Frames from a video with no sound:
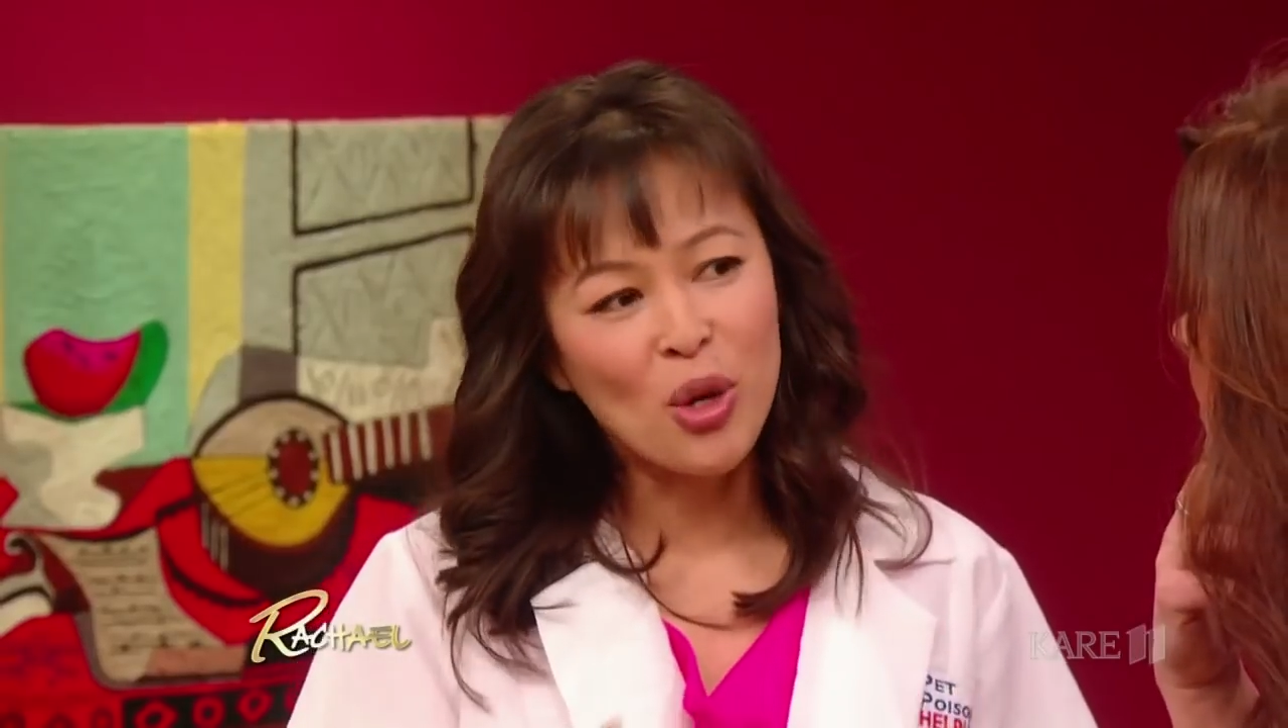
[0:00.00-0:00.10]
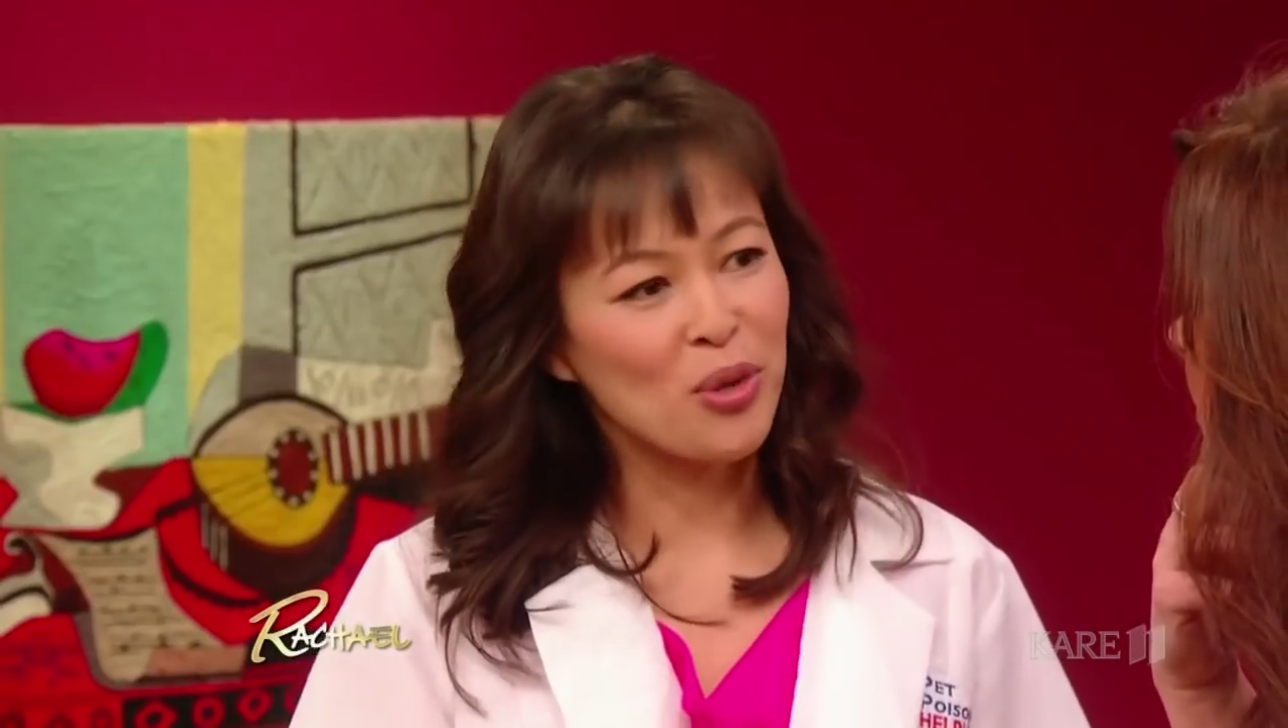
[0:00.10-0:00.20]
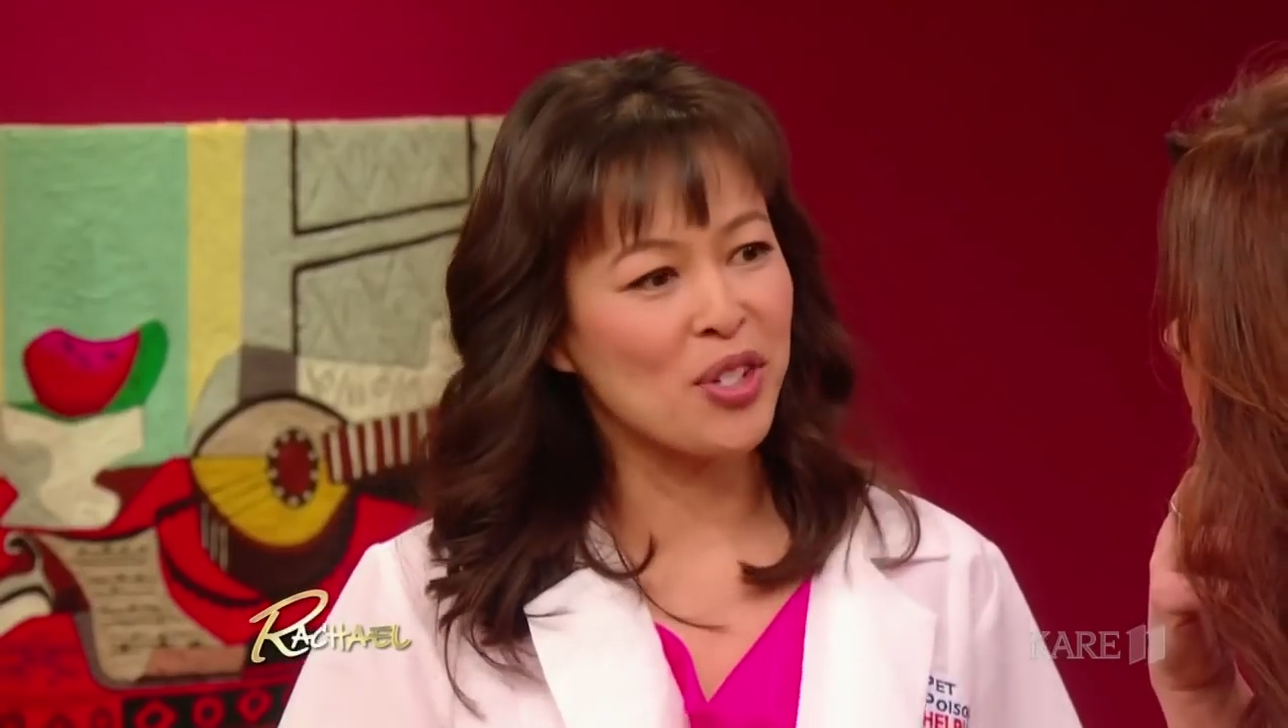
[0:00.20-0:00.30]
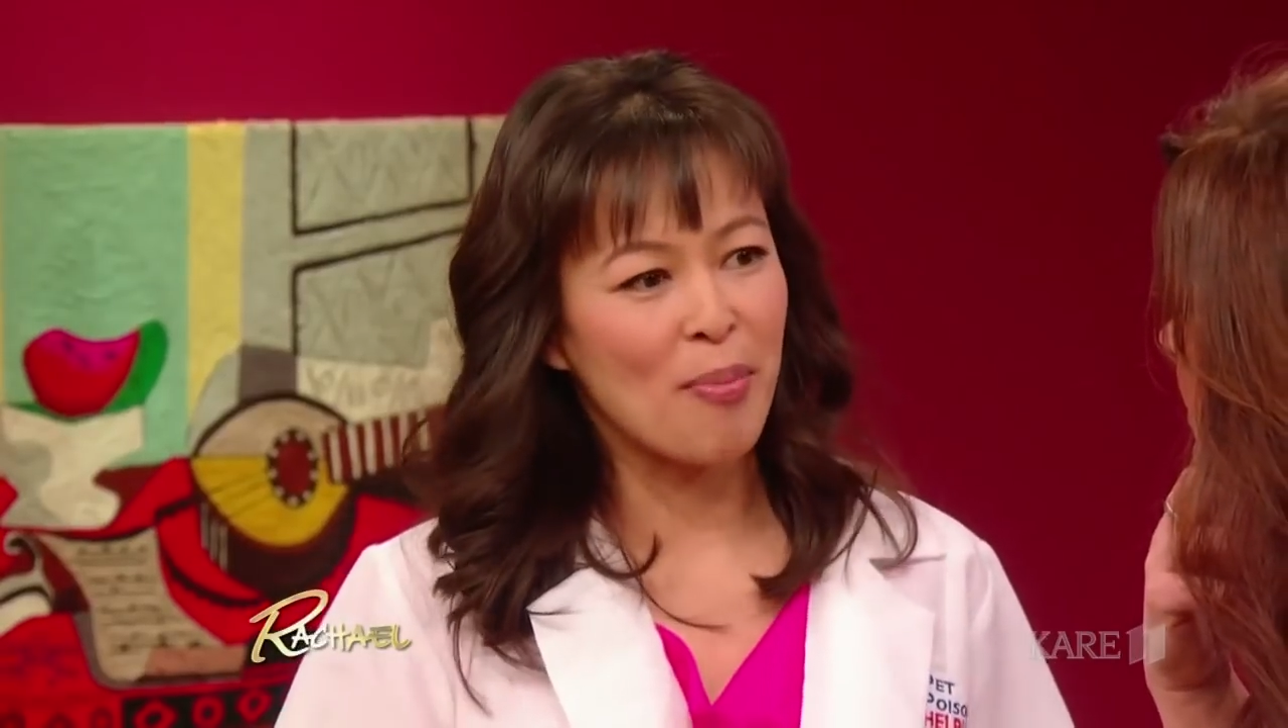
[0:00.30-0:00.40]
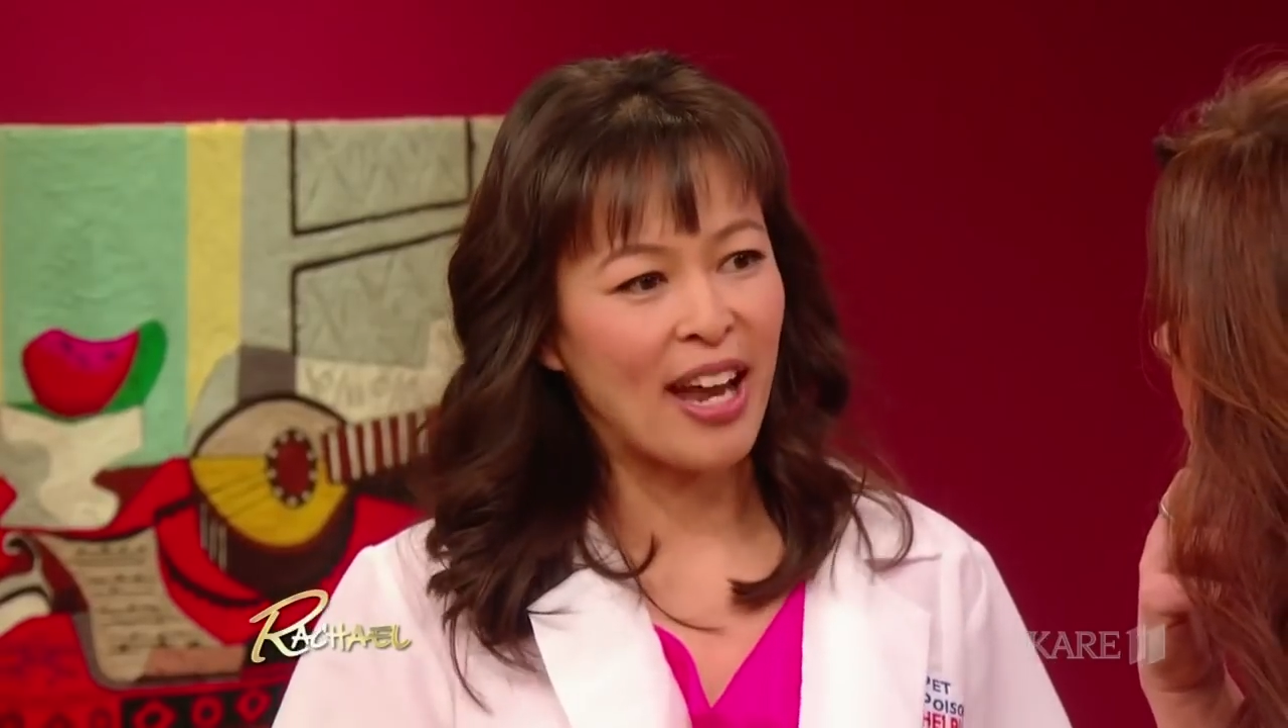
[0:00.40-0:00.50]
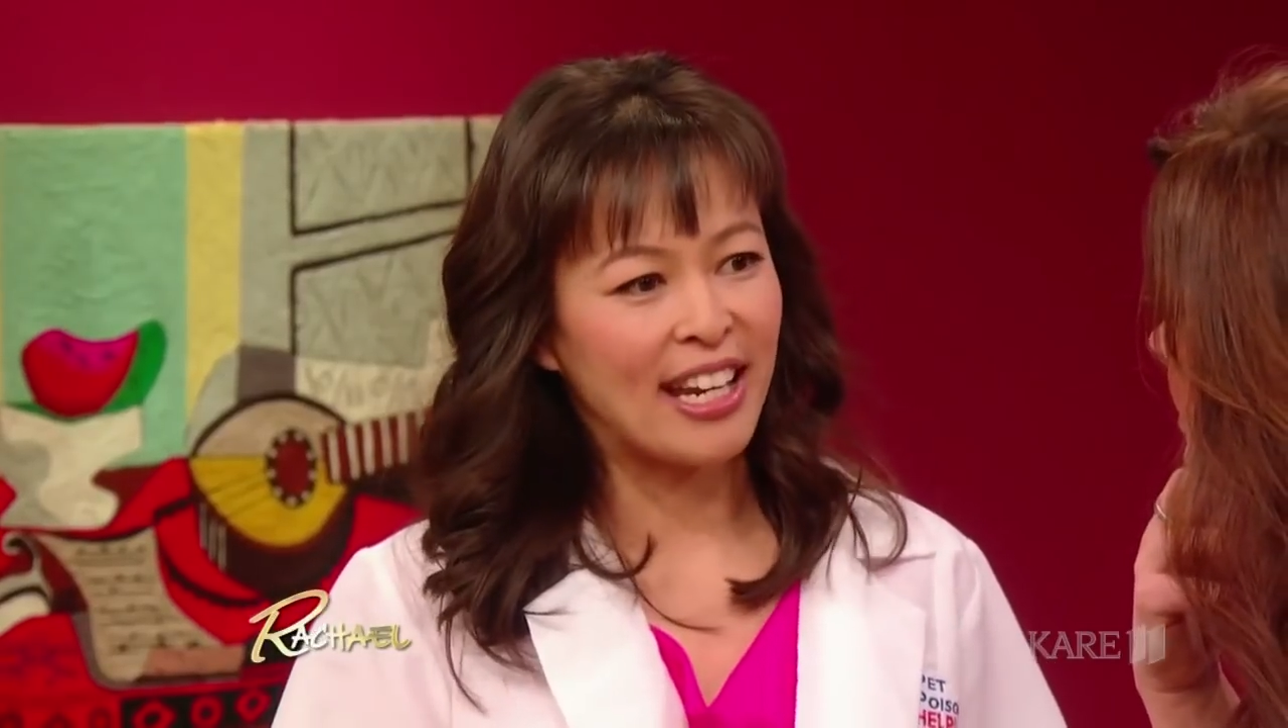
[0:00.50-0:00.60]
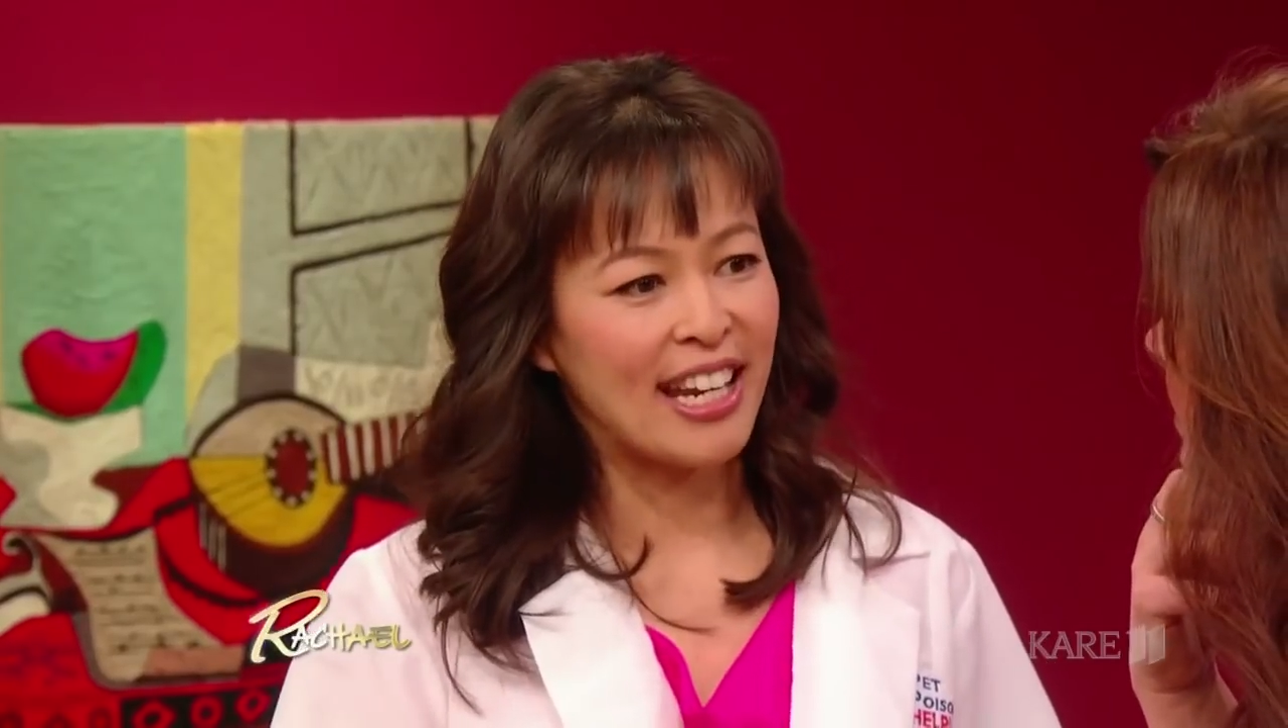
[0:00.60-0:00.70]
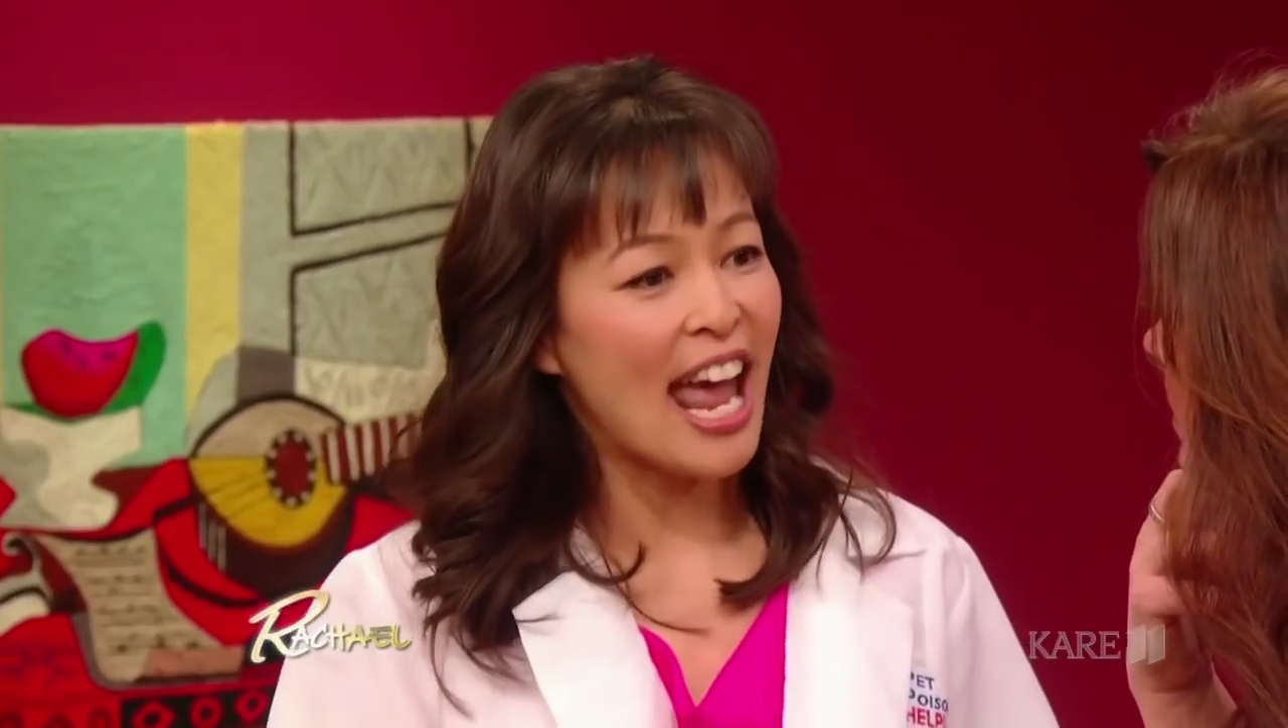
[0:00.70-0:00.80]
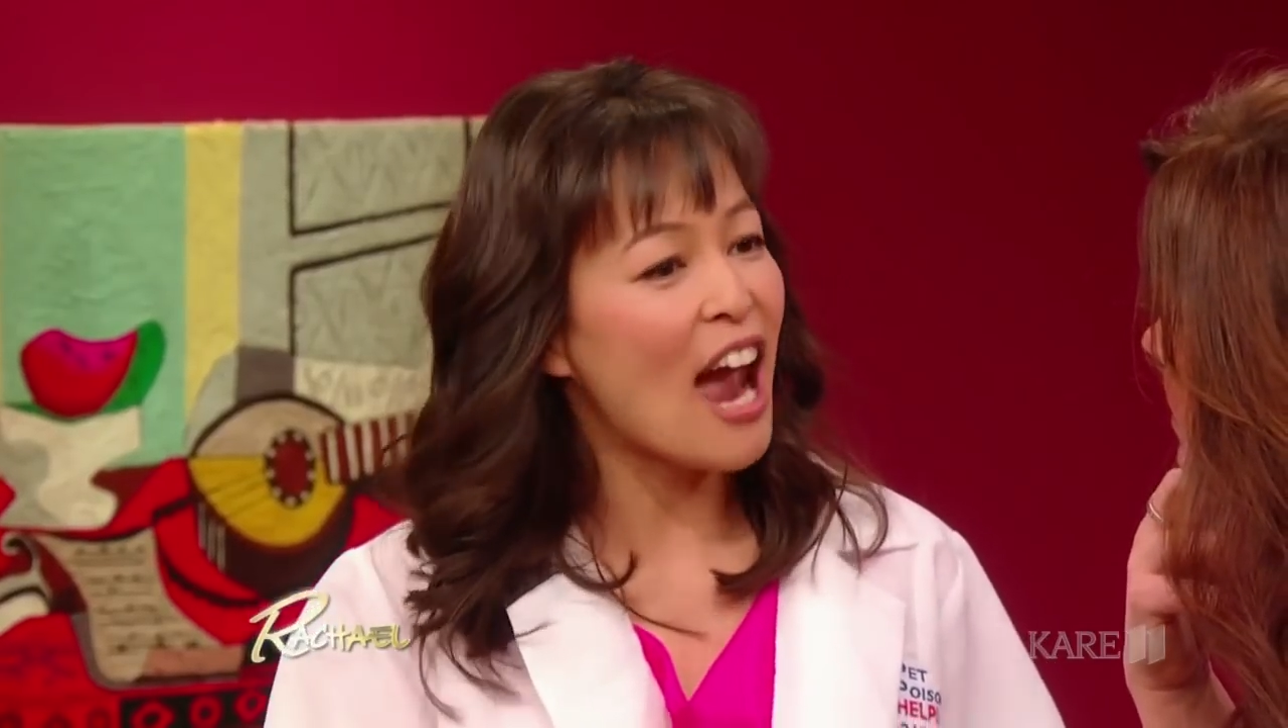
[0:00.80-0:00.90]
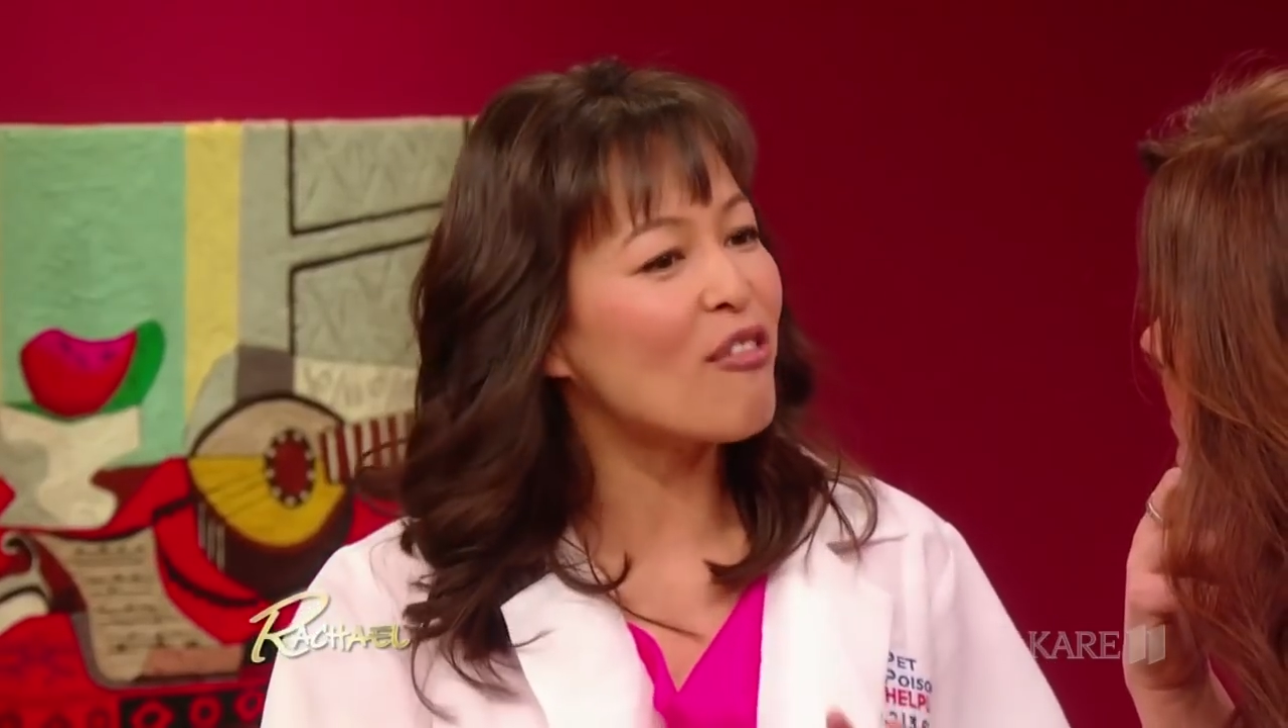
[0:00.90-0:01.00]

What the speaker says: dose dependent.